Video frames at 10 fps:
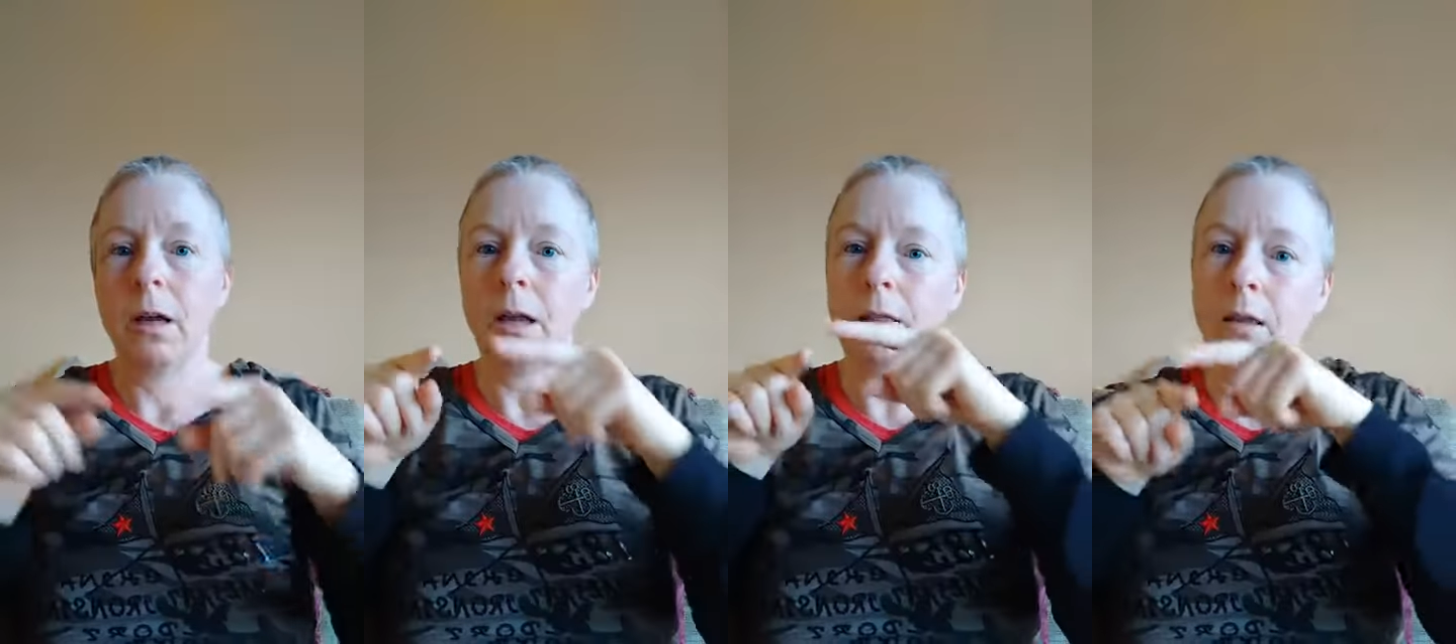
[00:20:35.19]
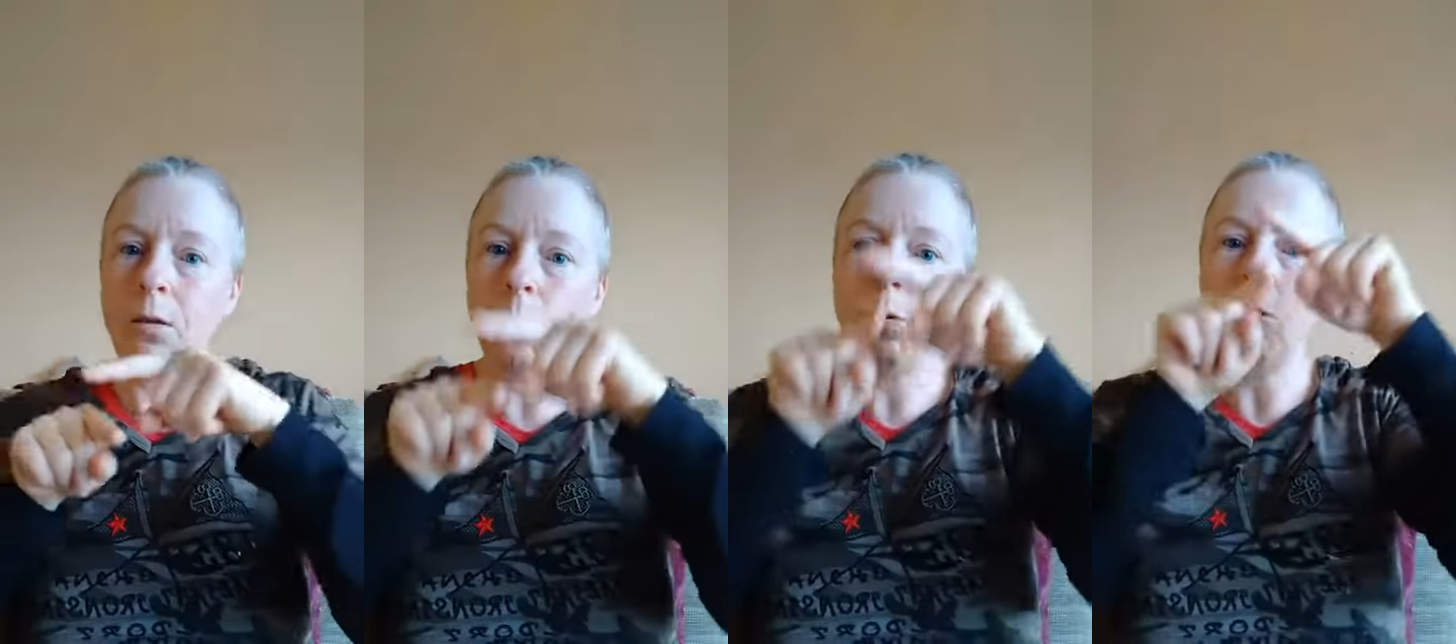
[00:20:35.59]
And then
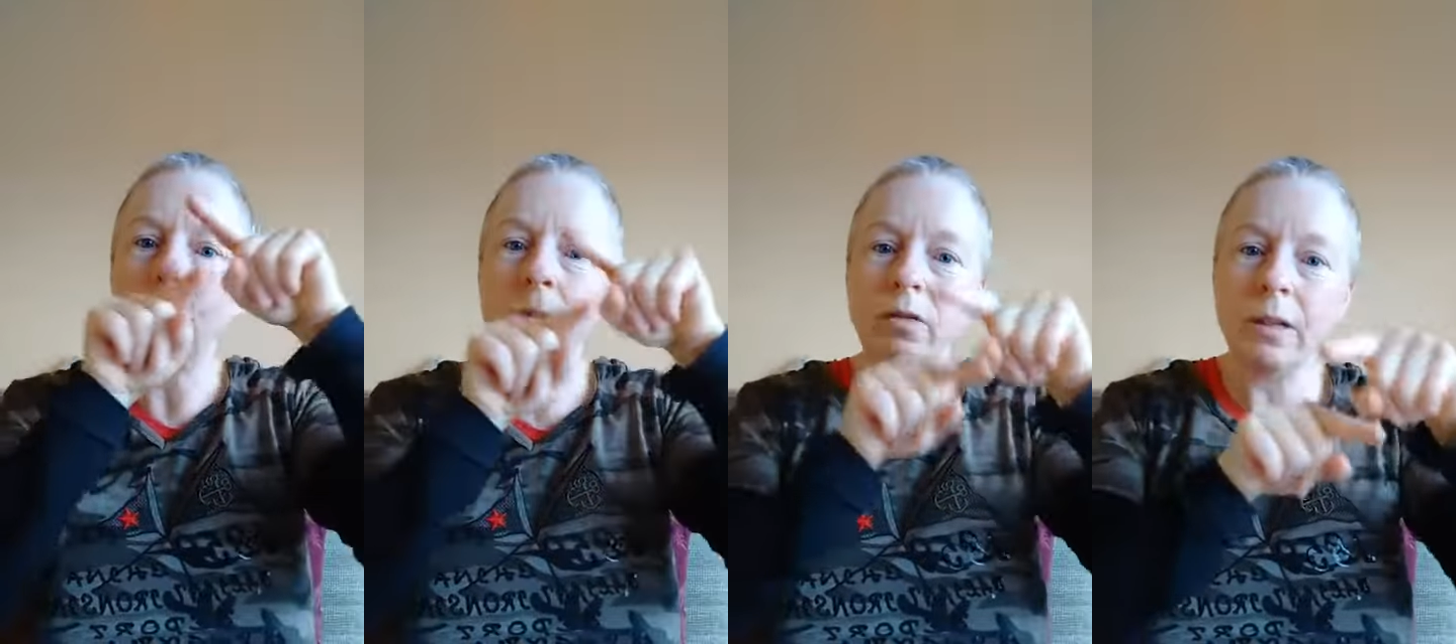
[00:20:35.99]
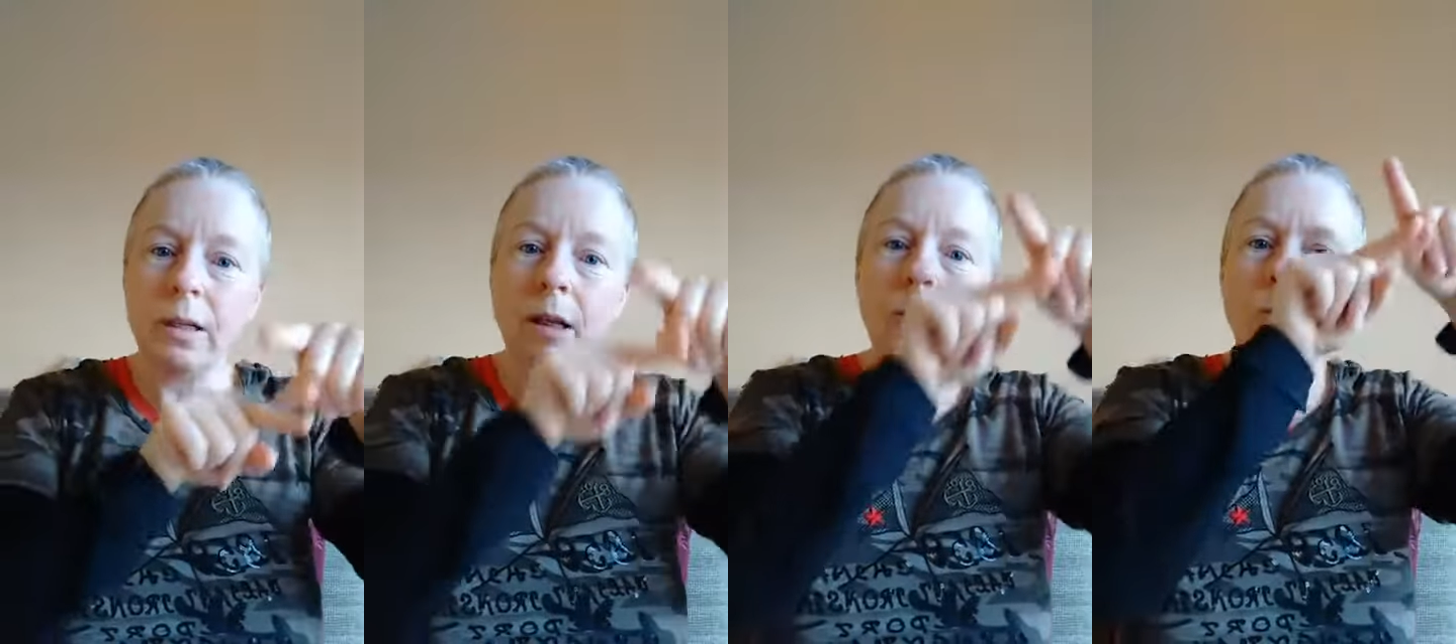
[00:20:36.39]
all of the
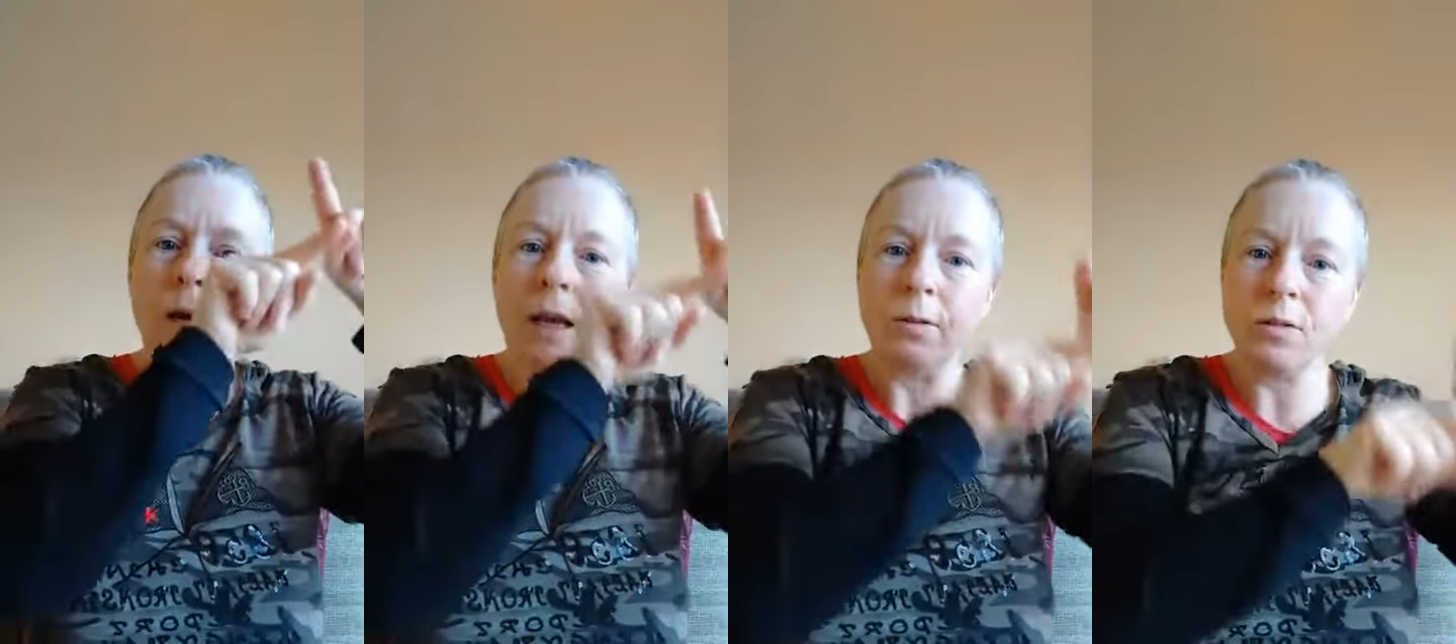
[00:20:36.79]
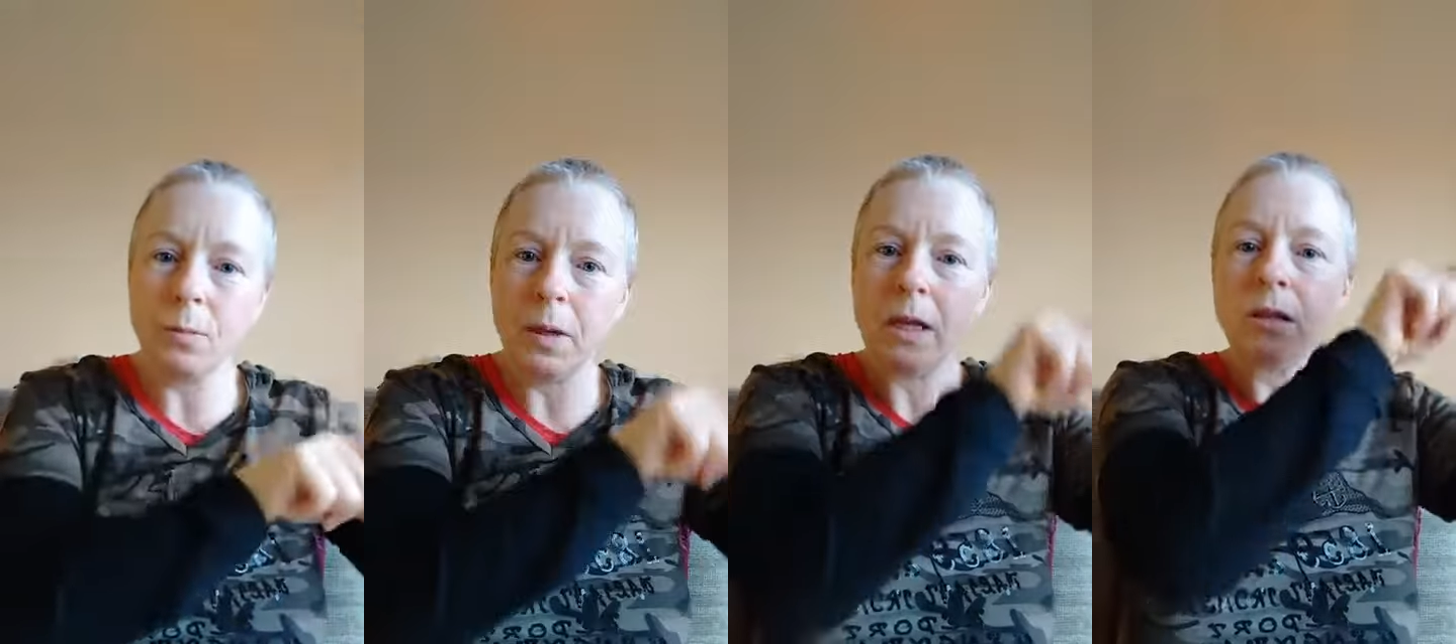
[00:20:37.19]
little waves, the
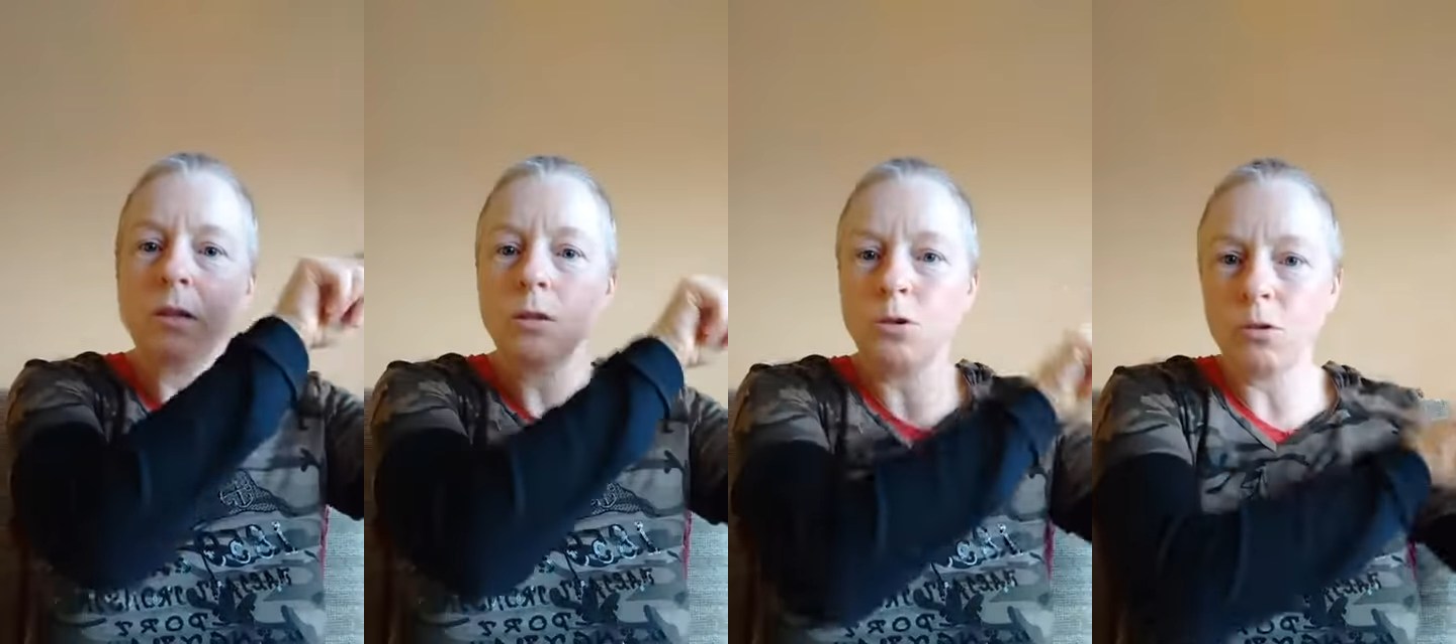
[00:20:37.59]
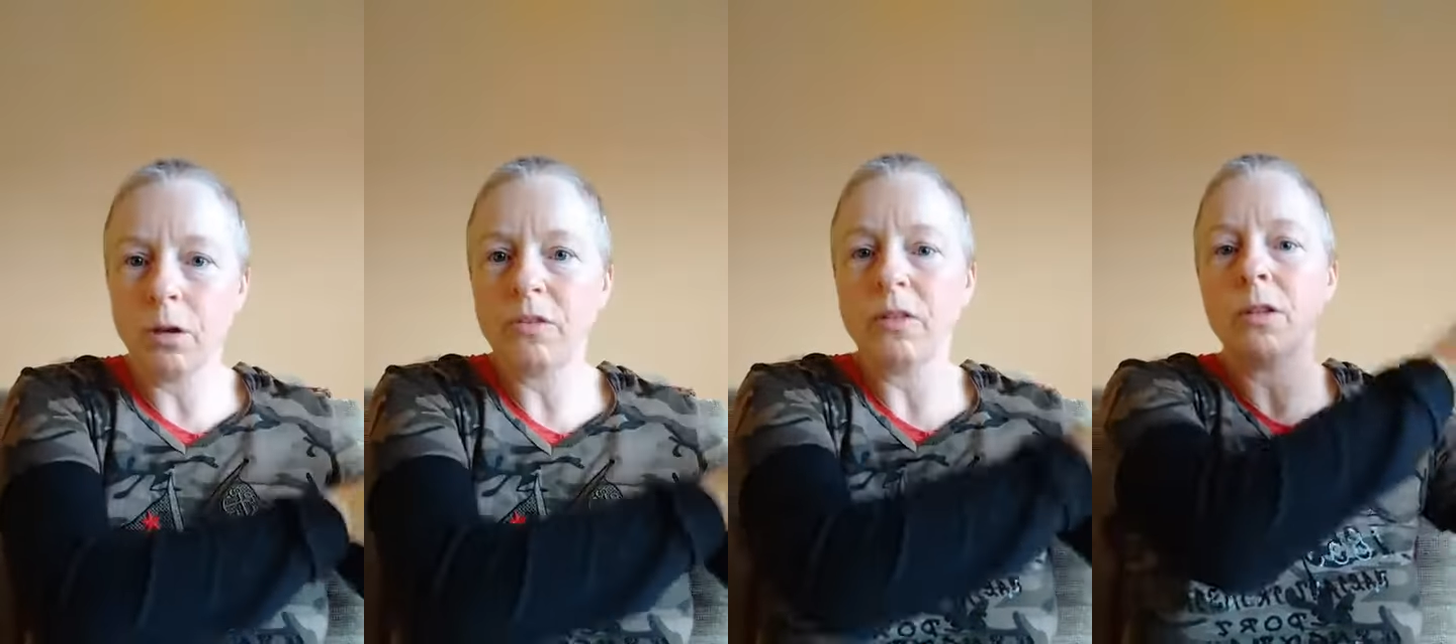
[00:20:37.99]
peaks and the
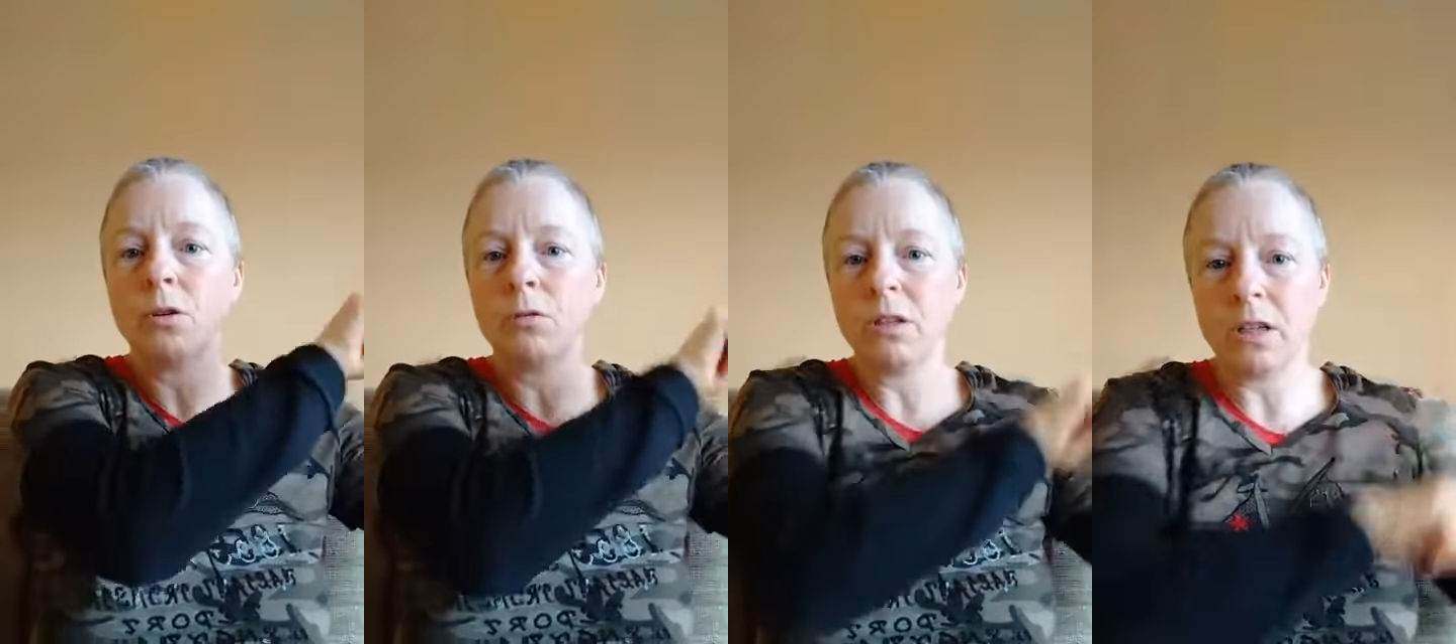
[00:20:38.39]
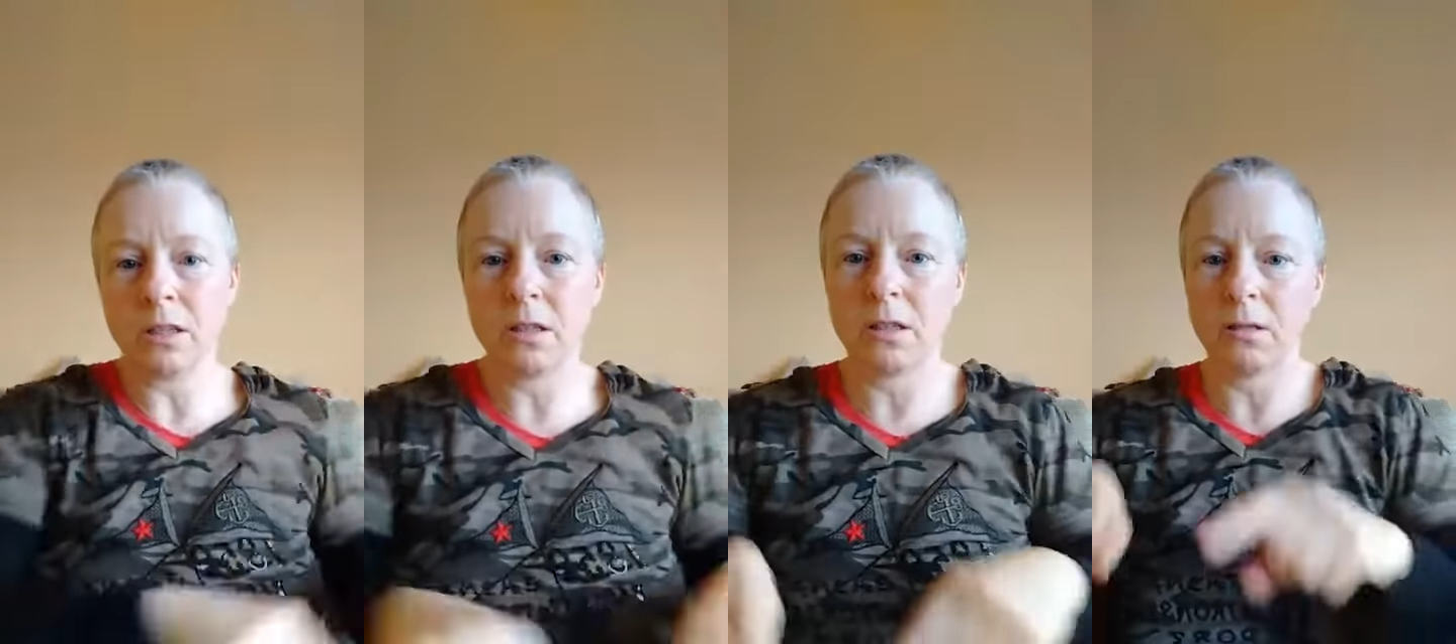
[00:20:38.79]
troughs and the
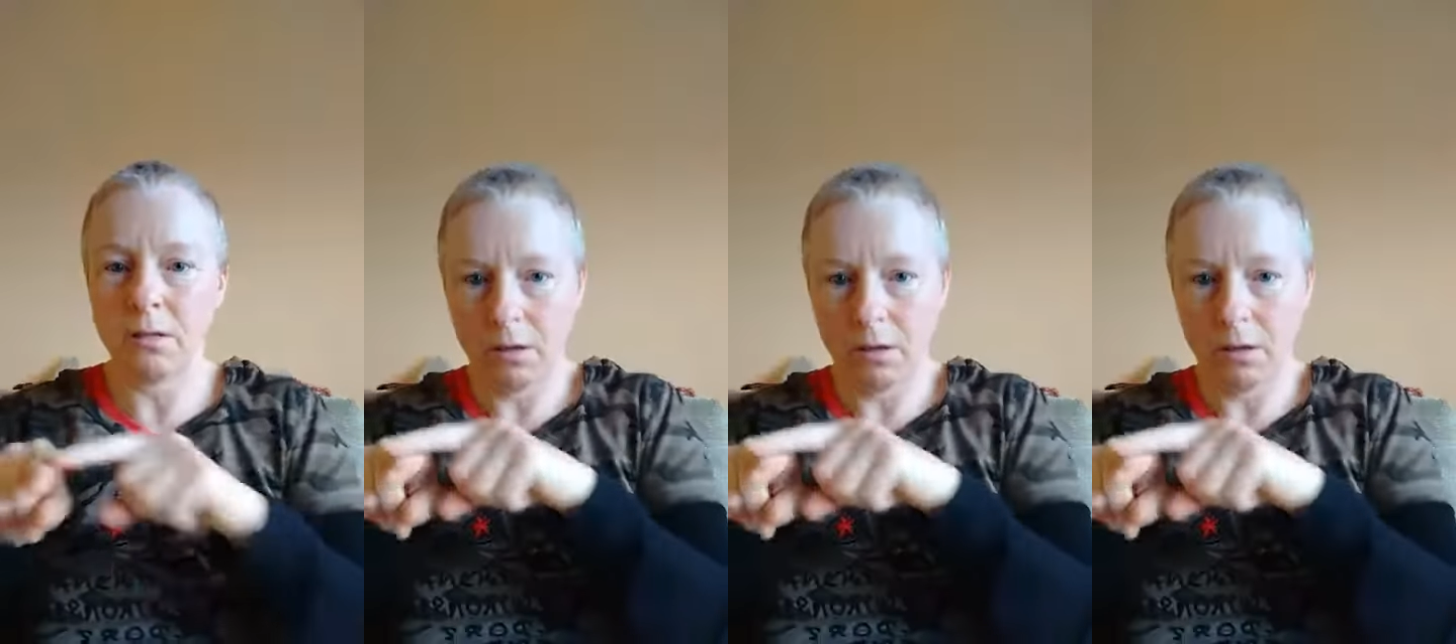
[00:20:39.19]
crests,